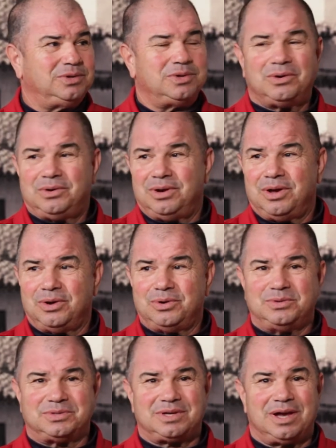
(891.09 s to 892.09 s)
You don't know
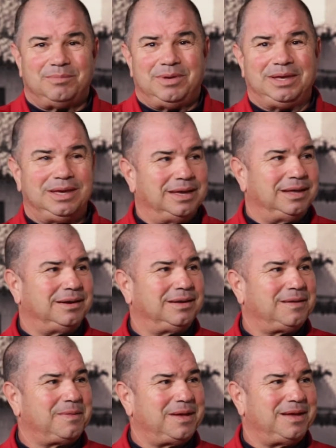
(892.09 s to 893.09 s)
who's coming
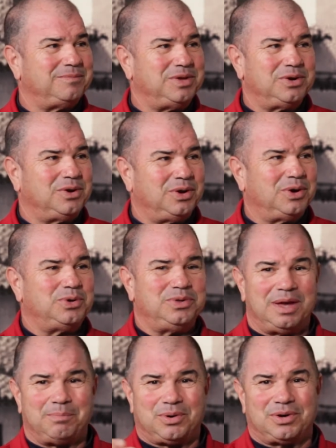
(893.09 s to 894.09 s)
in. You don't know who
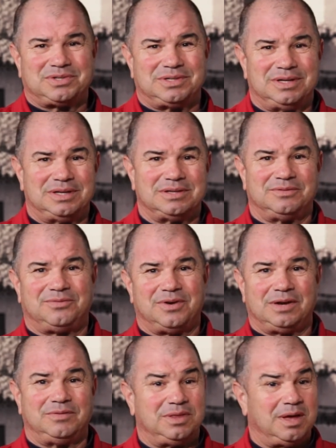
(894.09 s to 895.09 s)
that person is in
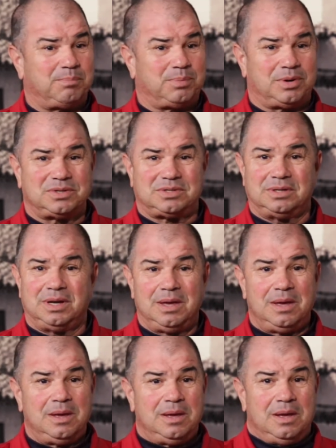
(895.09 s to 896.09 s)
front of you. That person
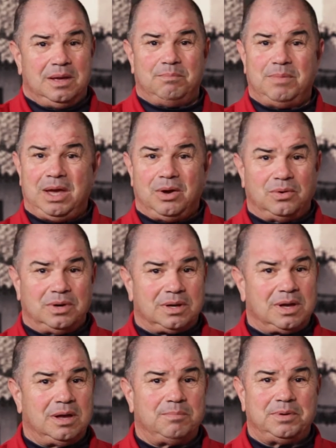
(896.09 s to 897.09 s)
may own a
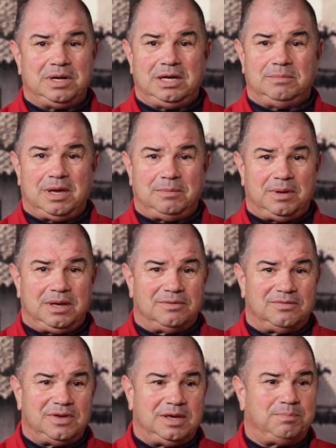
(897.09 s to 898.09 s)
company, may be a
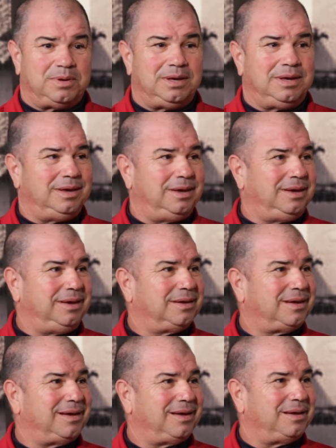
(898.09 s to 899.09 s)
VP,
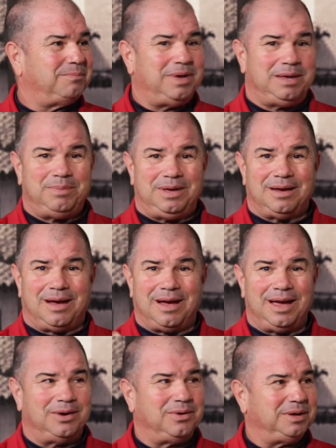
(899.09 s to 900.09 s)
may be a
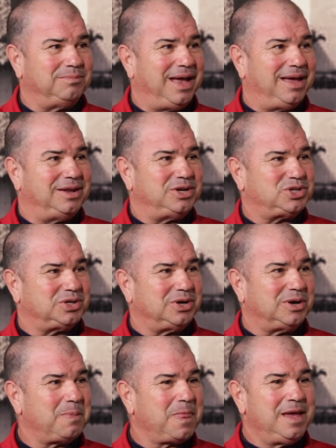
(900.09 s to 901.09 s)
hiring
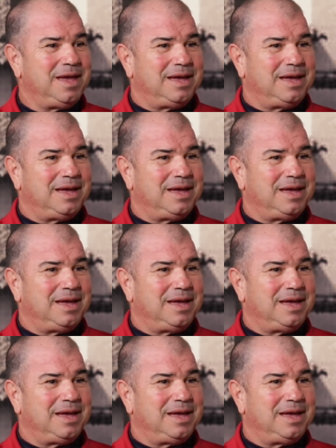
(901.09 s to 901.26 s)
manager.